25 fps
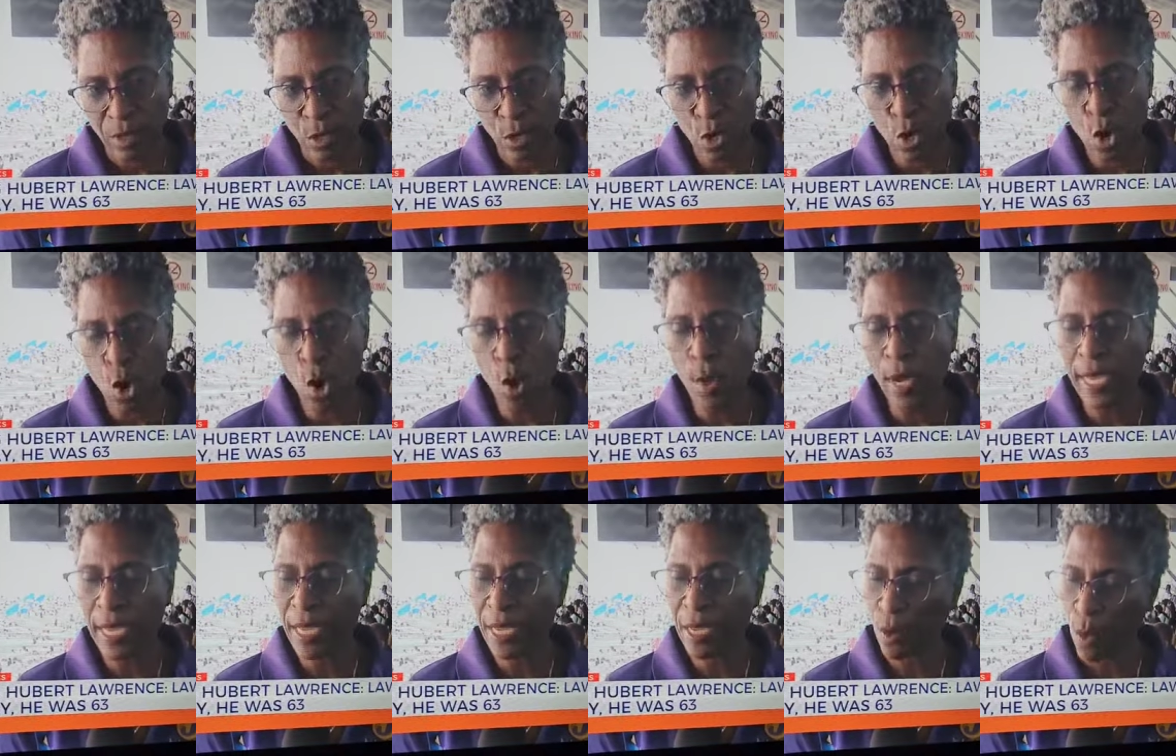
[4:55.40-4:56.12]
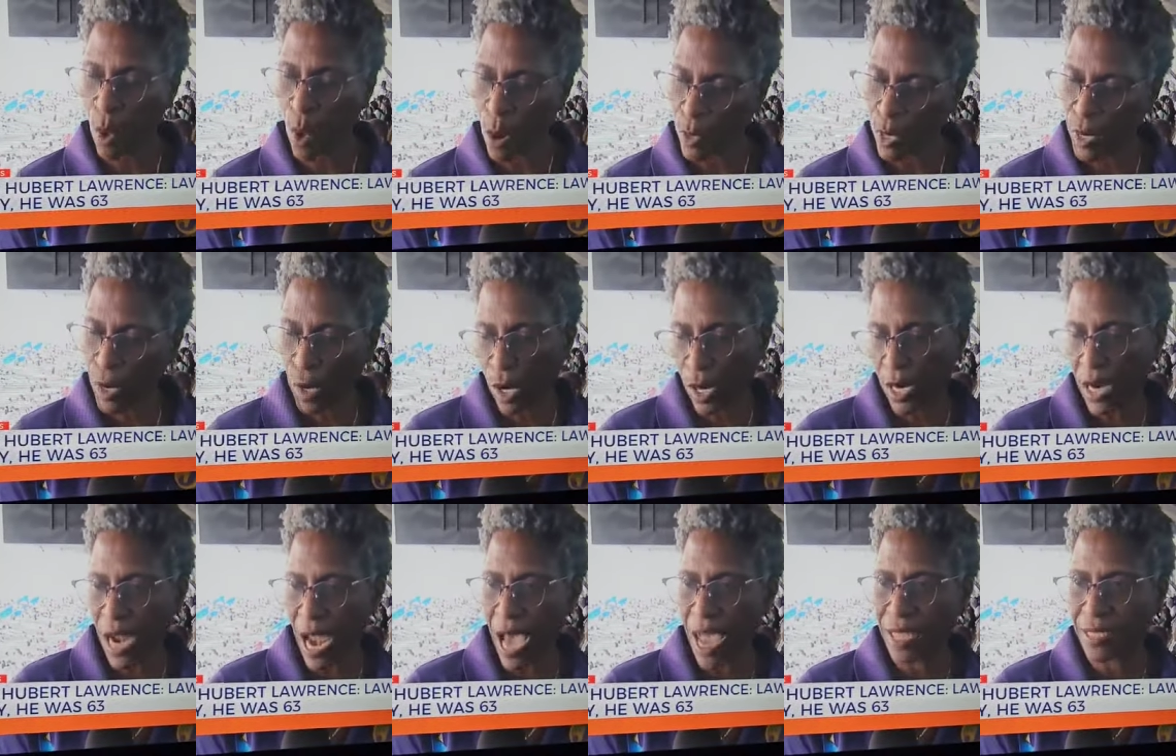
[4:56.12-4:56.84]
knowing what we
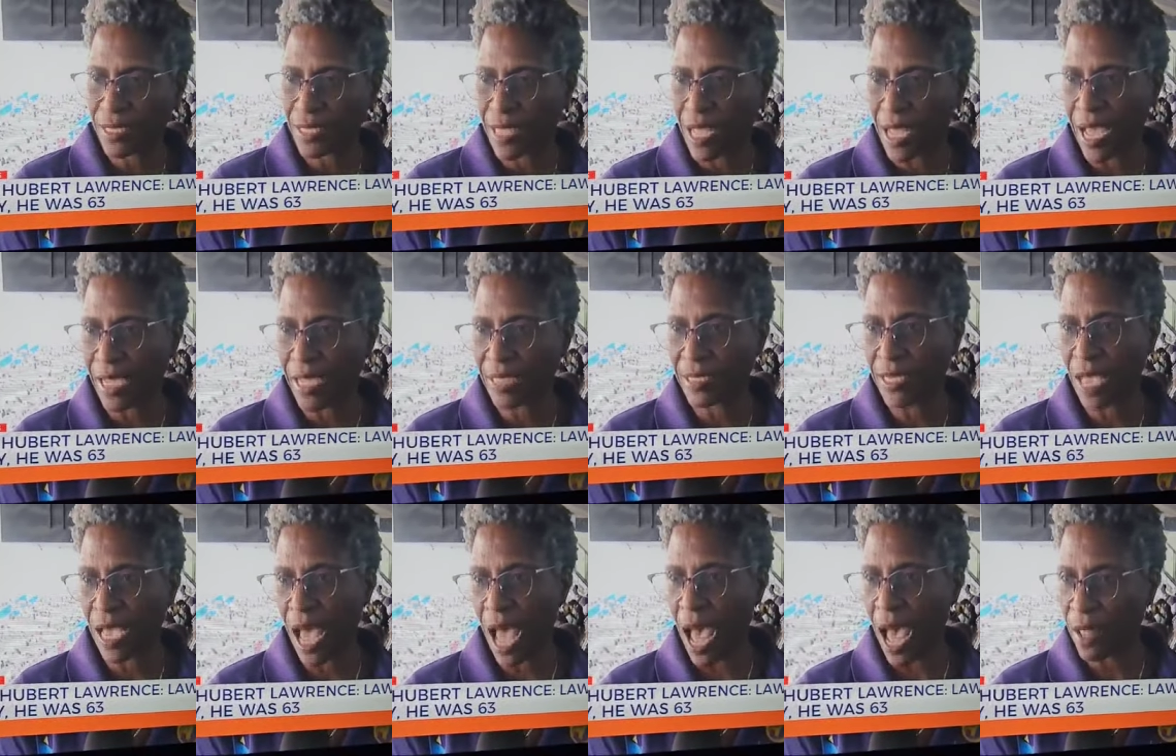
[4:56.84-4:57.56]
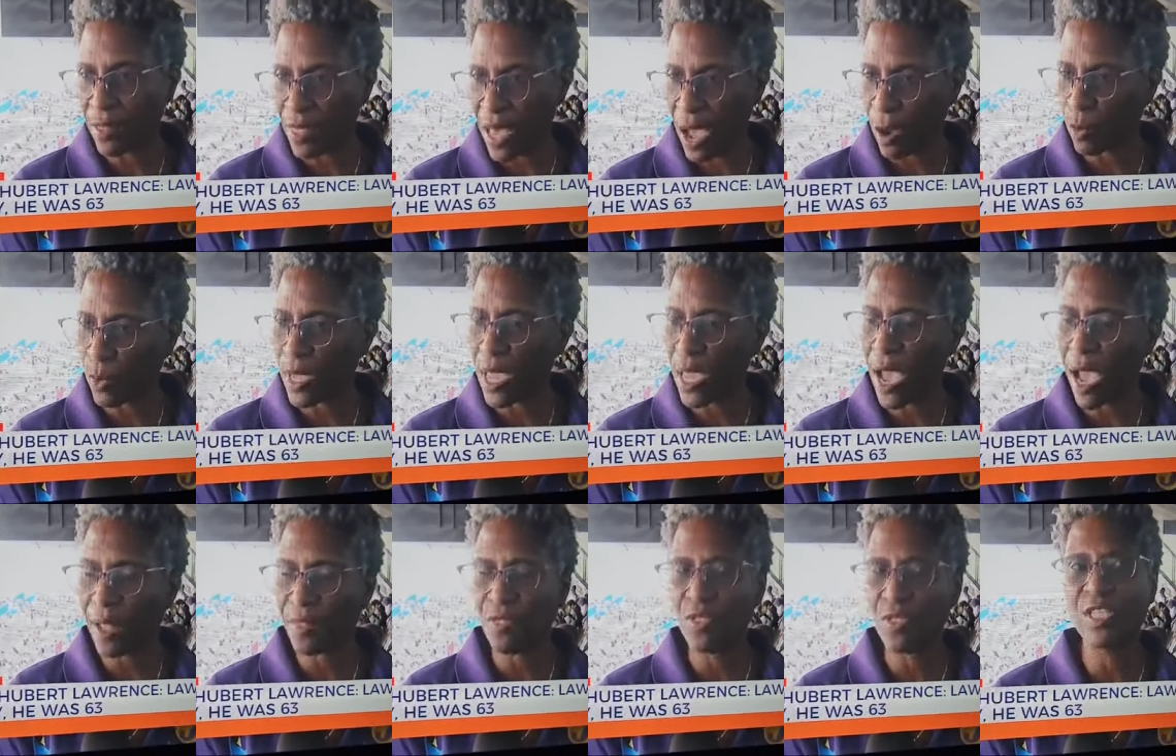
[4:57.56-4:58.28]
heard last night and that we
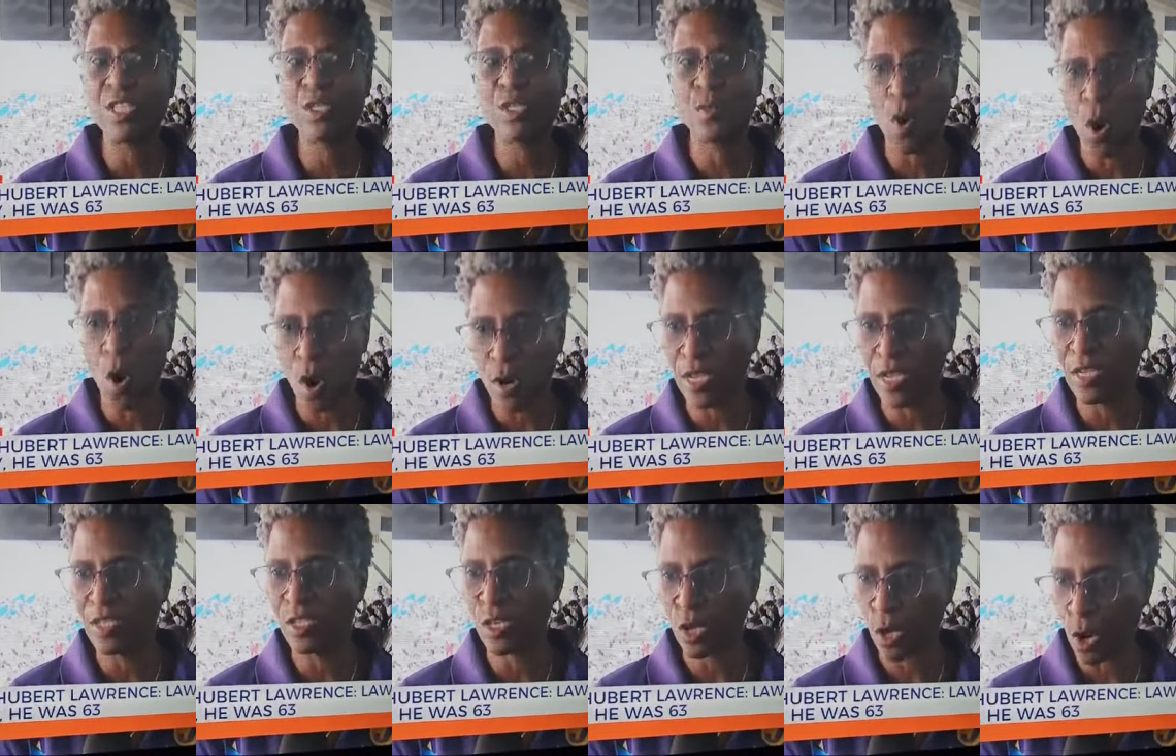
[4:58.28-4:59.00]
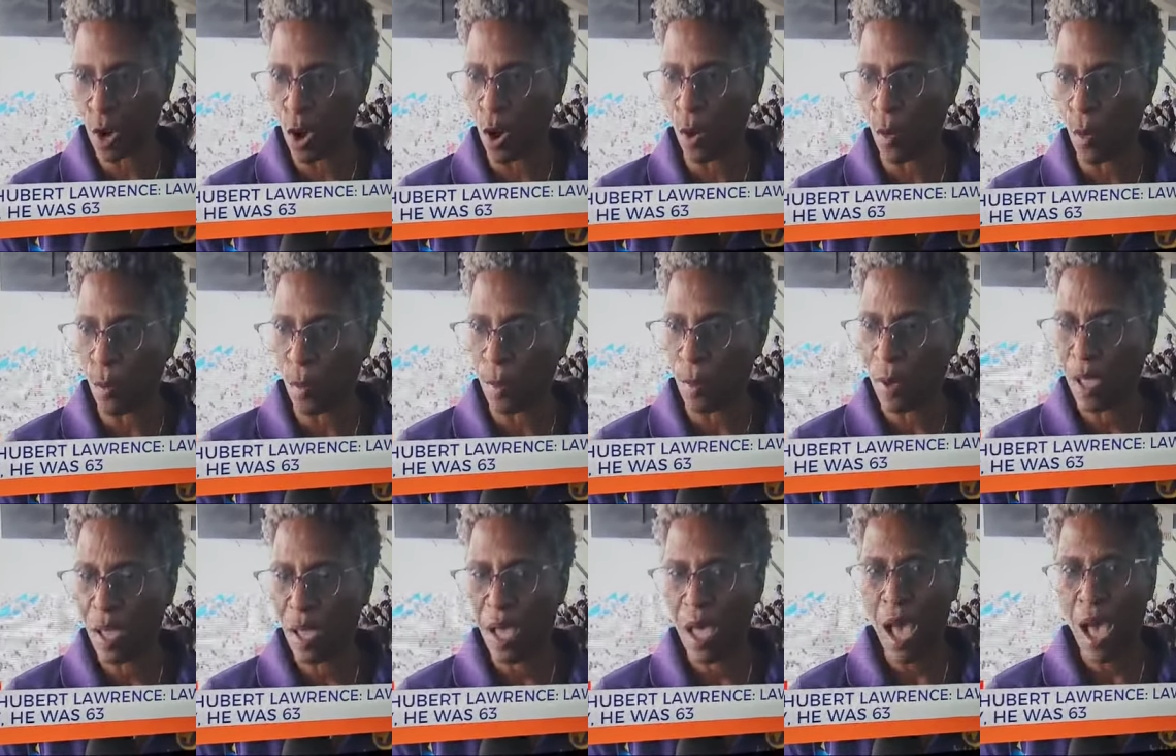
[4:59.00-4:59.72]
had this morning to come
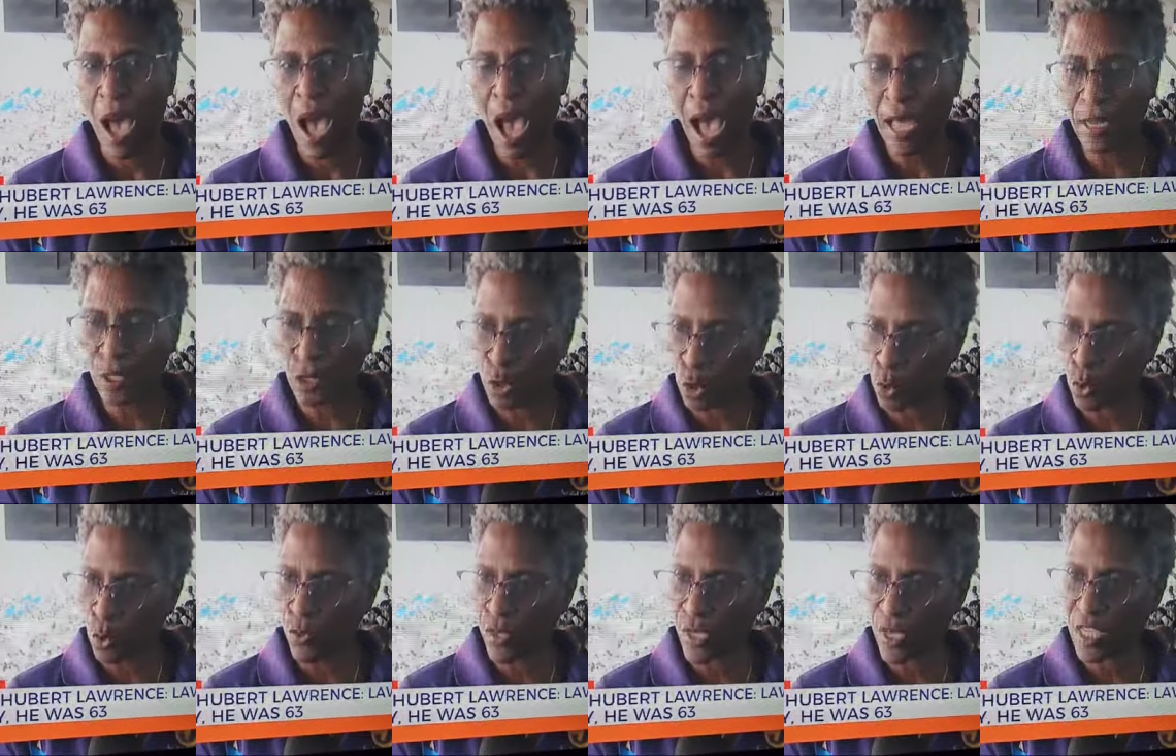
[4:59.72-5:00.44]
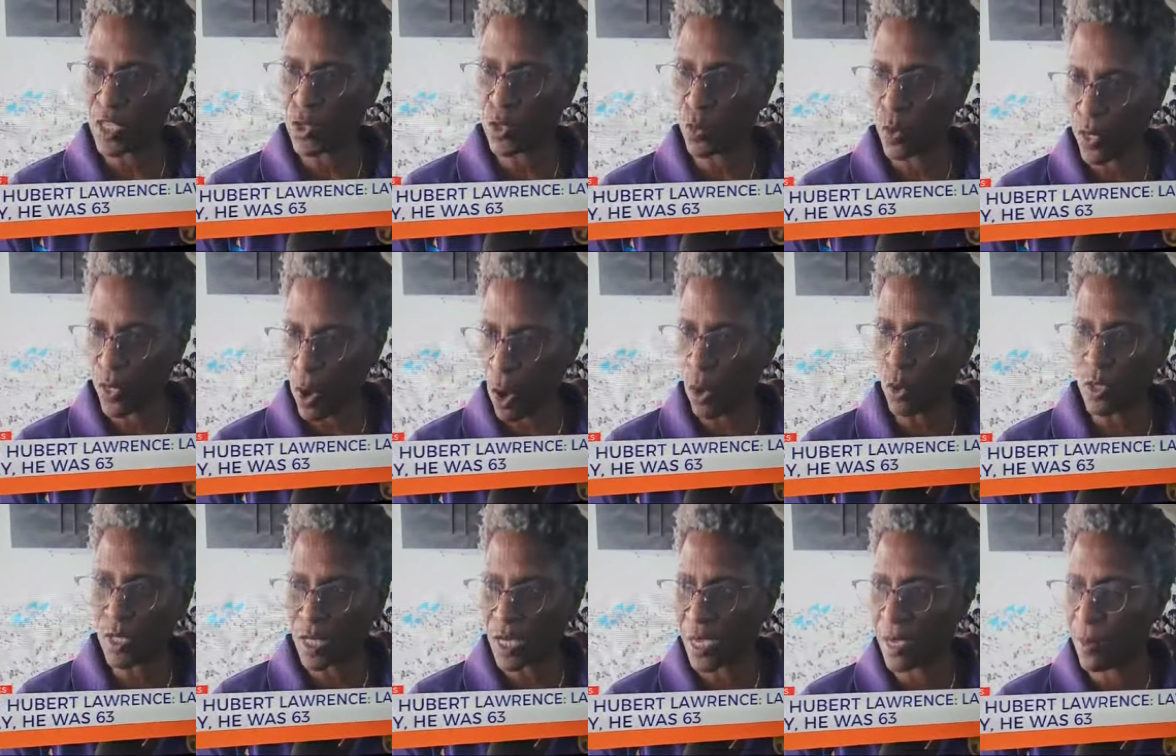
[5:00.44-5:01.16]
and do this
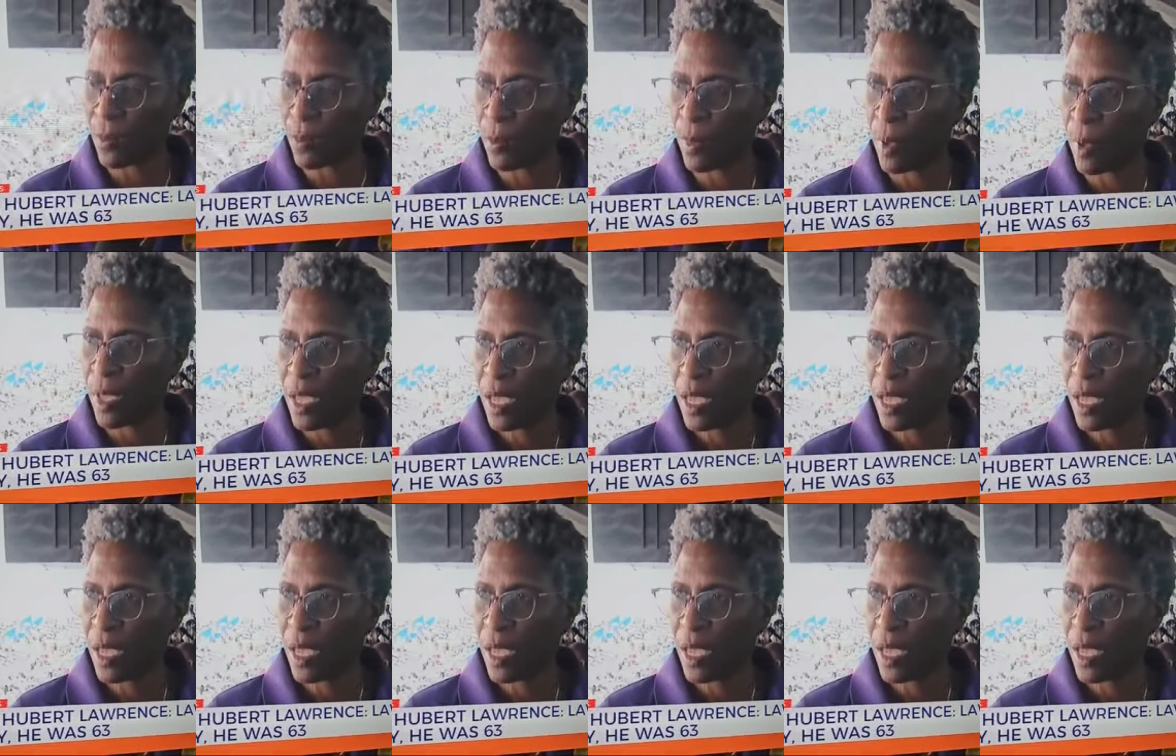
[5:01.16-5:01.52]
without him.